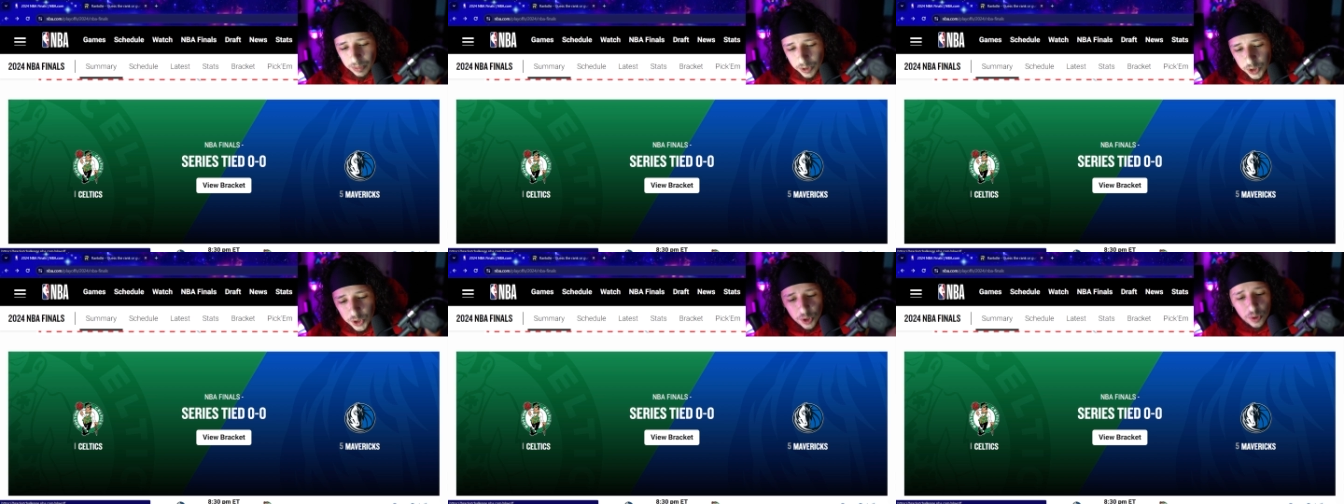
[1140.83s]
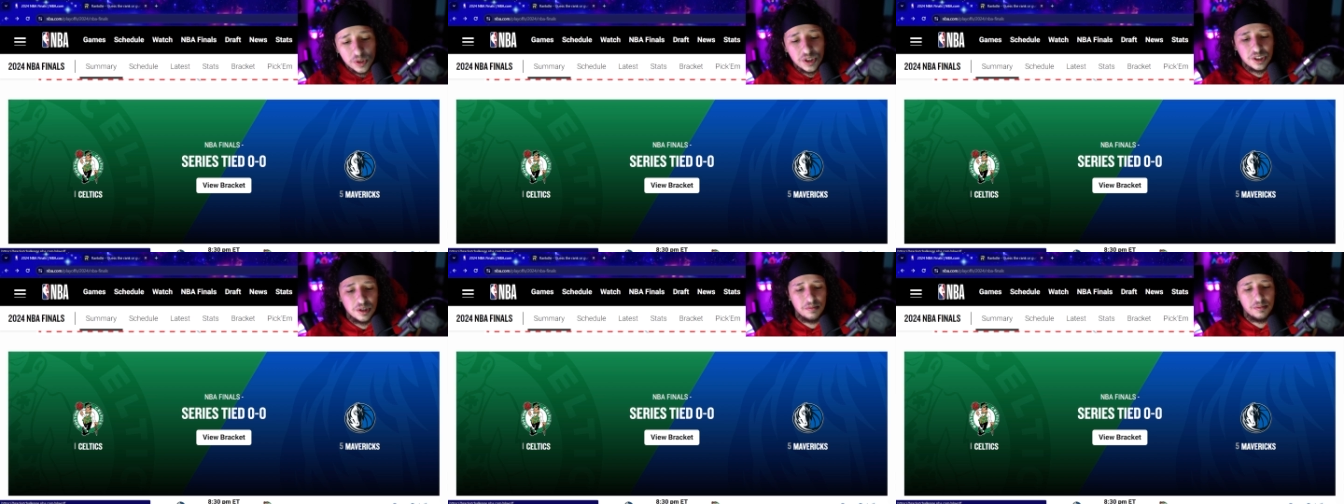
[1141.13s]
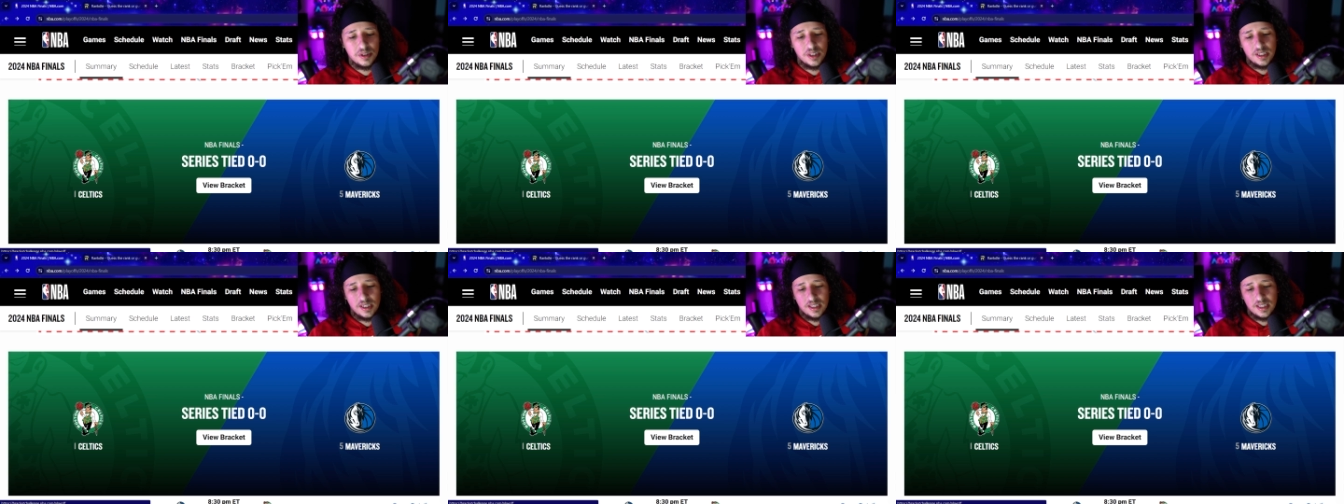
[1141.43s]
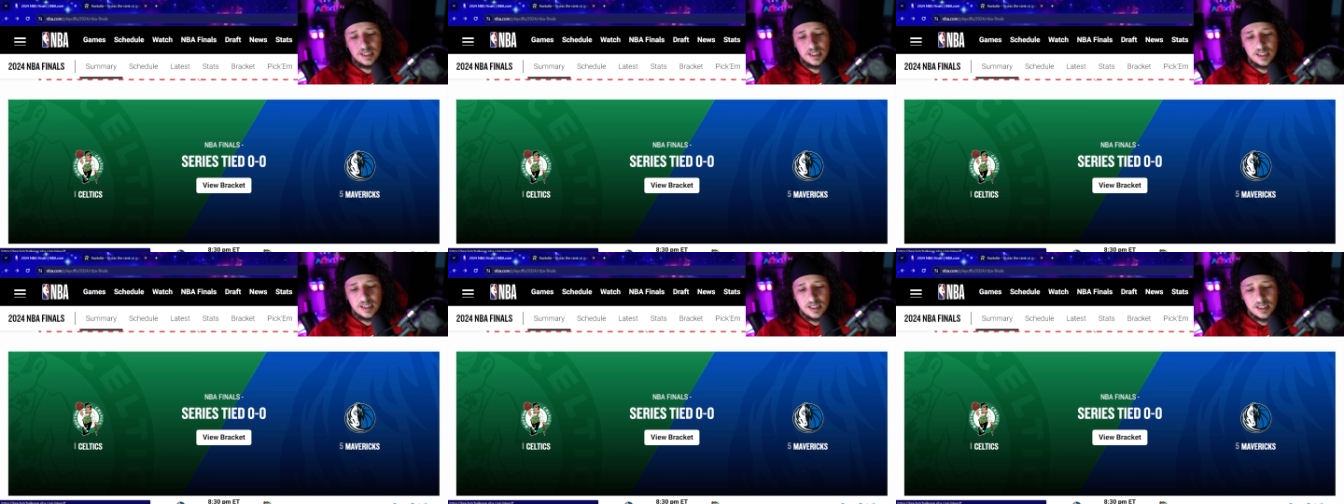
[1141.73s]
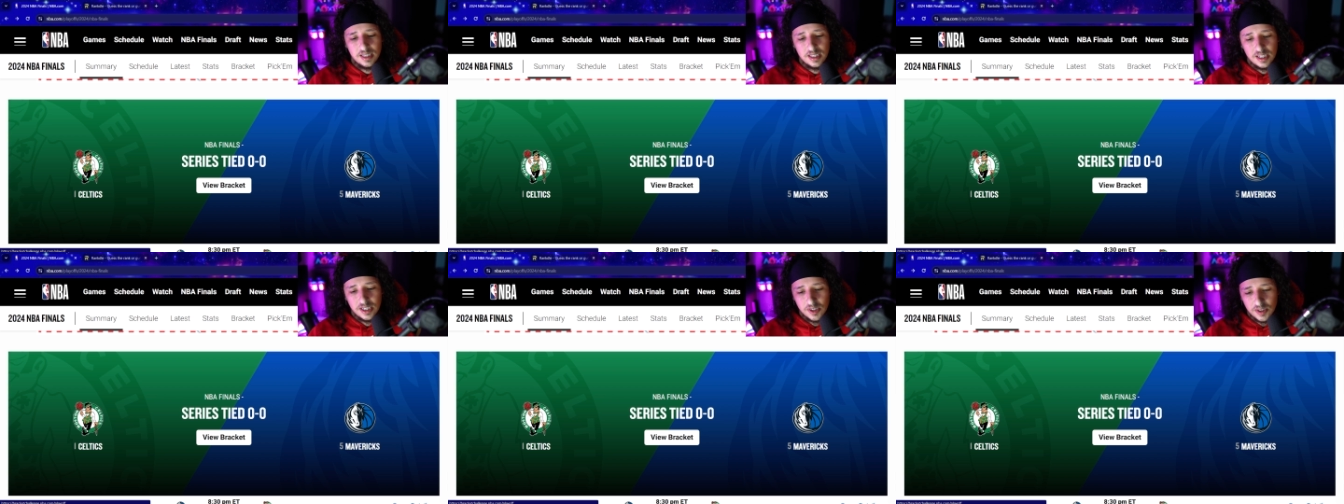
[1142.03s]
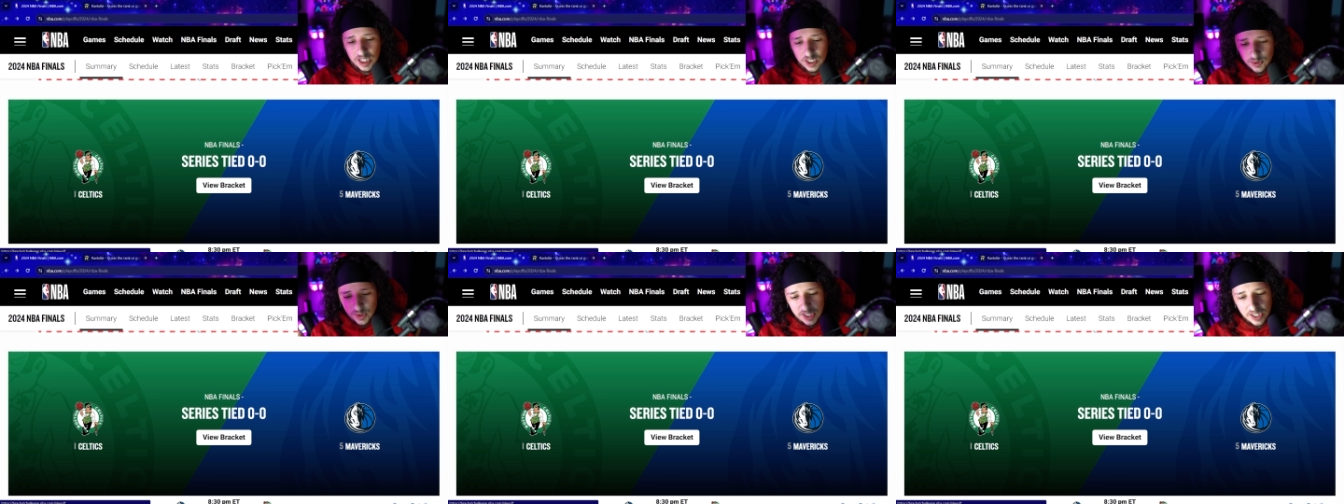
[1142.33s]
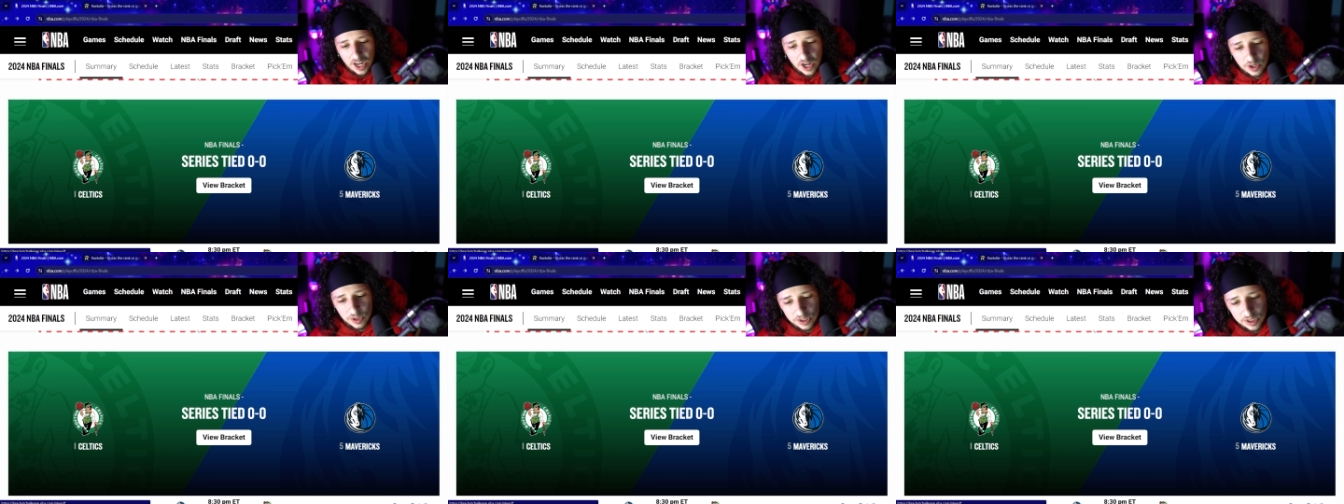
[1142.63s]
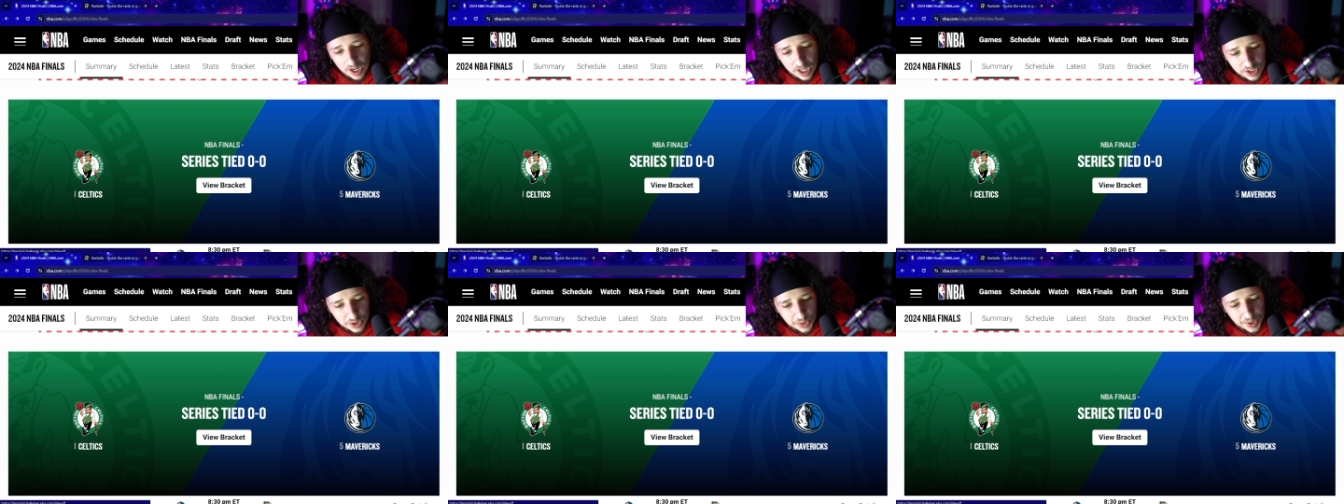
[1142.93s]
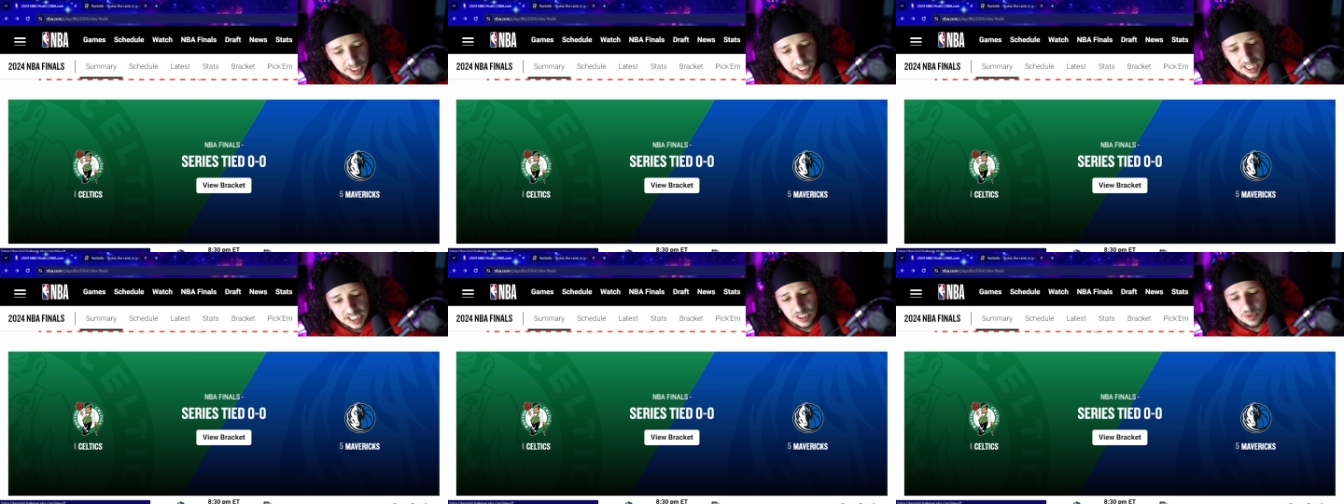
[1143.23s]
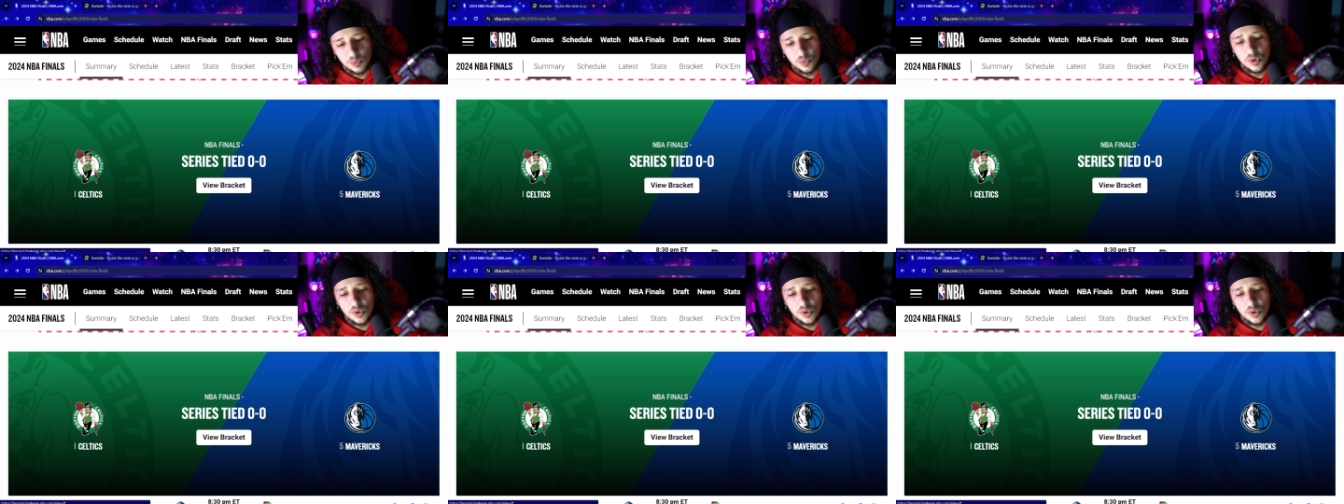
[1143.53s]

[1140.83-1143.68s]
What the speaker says: do something. You know, that's why Naz Reid had some